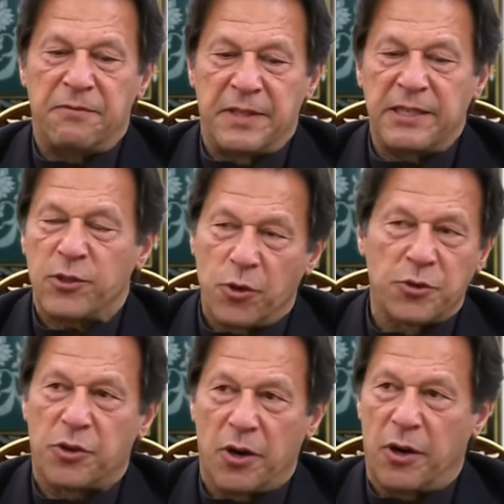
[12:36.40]
this
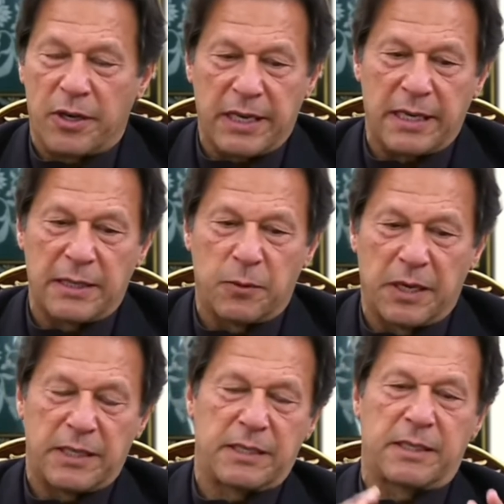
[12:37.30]
goes wrong, in other
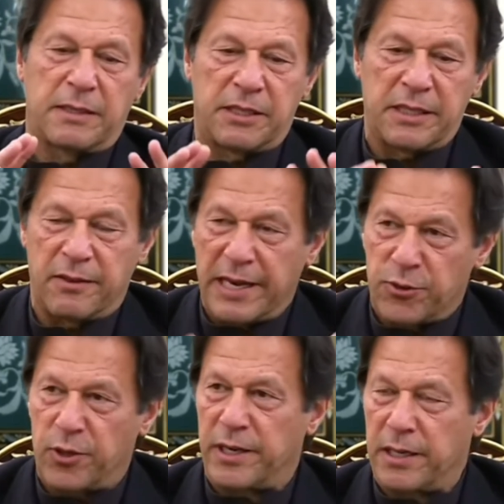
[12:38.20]
words, this
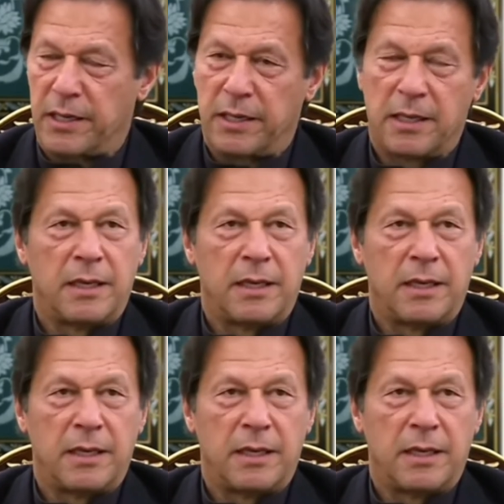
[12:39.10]
rhetoric